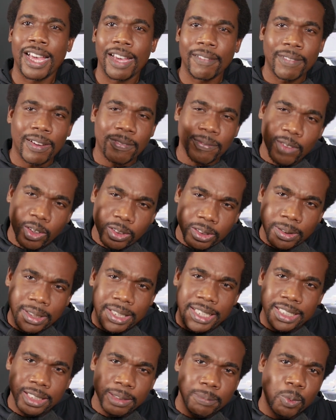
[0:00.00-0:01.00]
I've got a
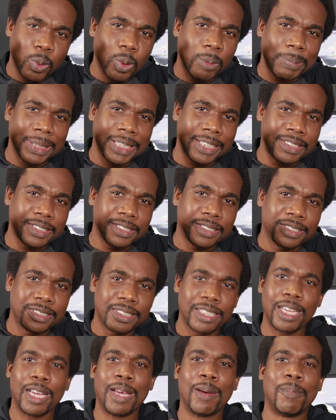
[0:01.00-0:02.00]
little more patience,
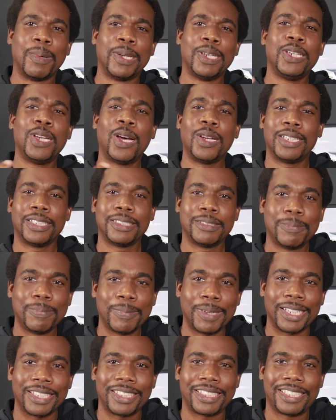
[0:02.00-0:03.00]
but not as
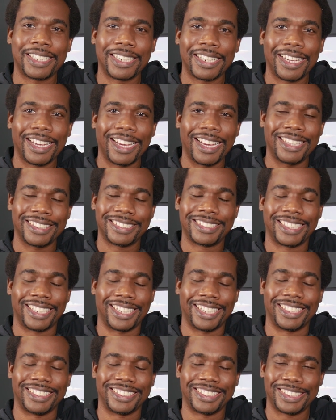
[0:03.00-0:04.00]
much as
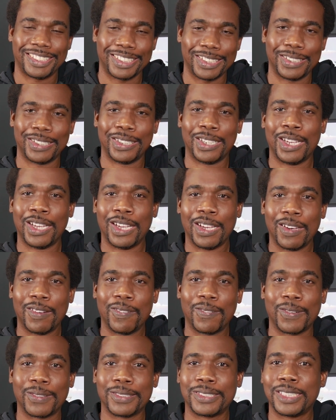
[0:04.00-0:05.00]
I should
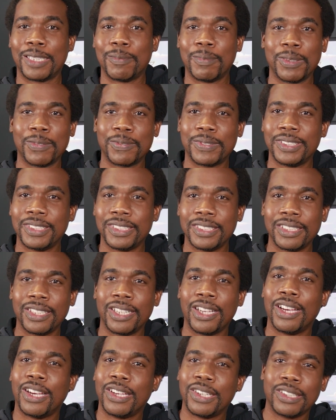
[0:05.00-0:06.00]
for some of the
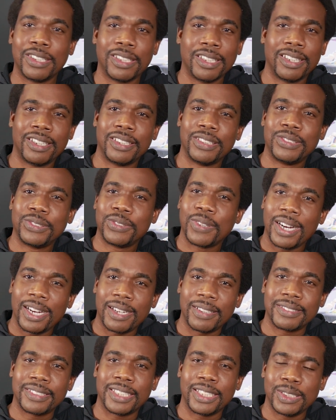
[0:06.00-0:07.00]

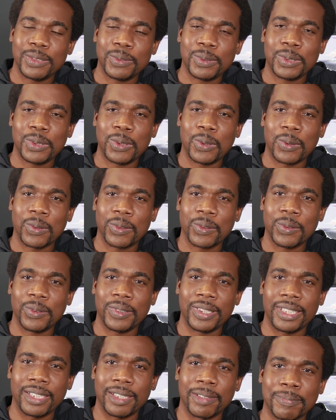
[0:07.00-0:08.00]
trials that usually go through
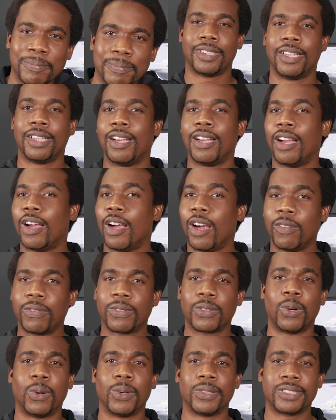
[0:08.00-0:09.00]
here. Of
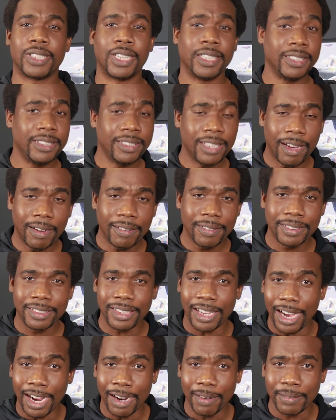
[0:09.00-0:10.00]
course, a young
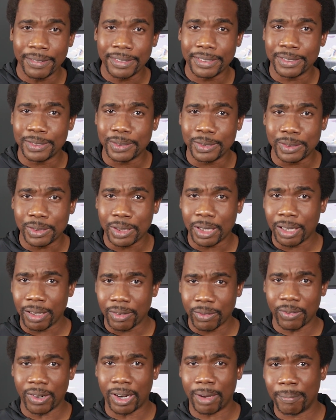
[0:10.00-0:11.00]
and arrogant
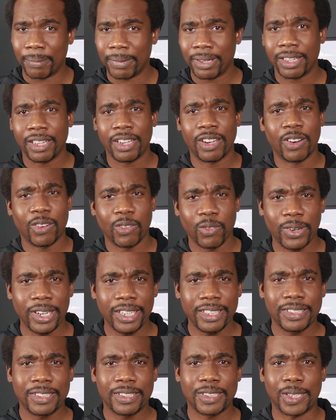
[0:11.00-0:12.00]
Rum
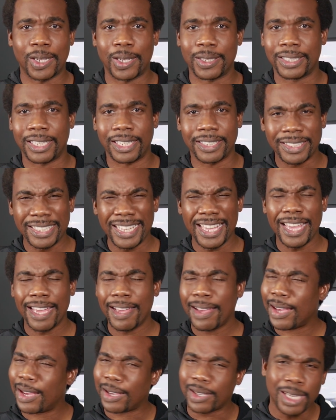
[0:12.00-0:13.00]
really thought that,
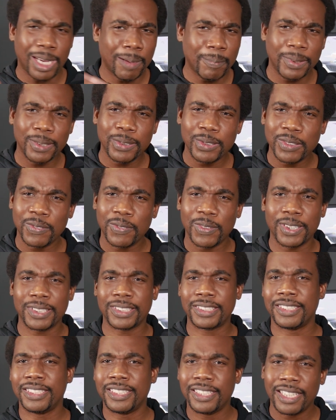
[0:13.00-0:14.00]
I'll come out of
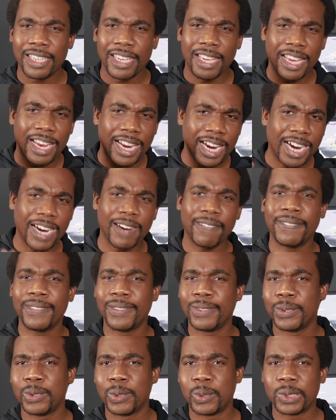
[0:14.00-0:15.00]
university,
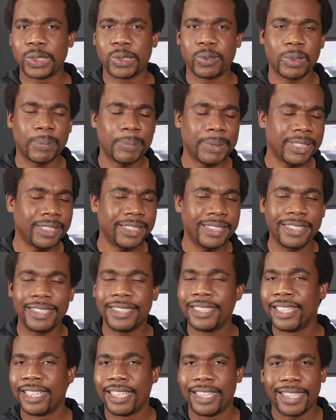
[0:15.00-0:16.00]
everything goes
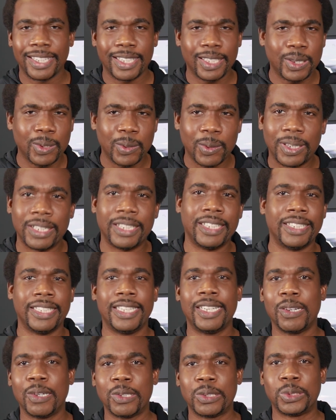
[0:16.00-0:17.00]
swimmingly, in a
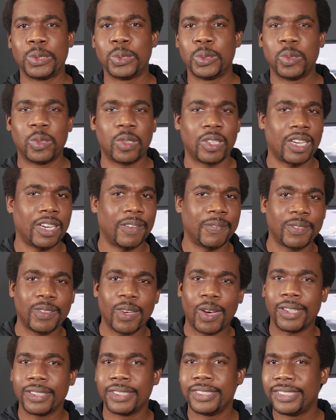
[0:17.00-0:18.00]
year or two, I've
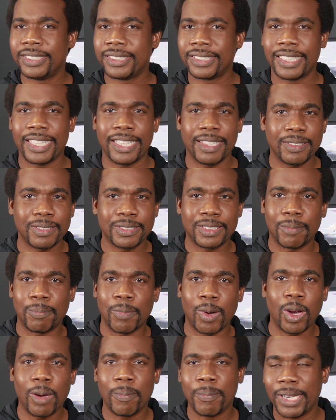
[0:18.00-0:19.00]
got these skills, I'm
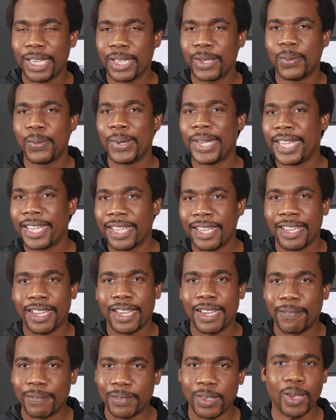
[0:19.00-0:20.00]
on my way,
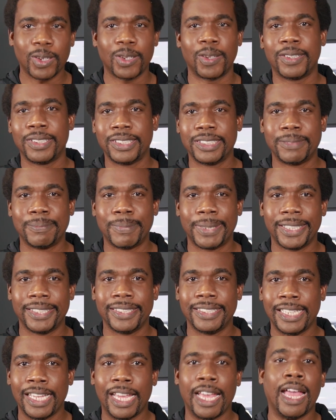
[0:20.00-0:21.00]
I've got all this
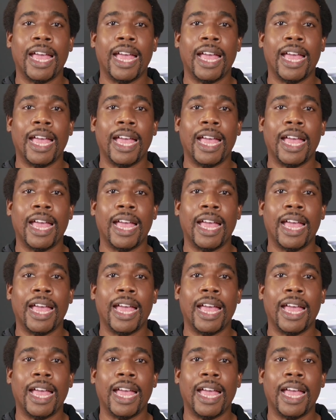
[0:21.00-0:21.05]
money.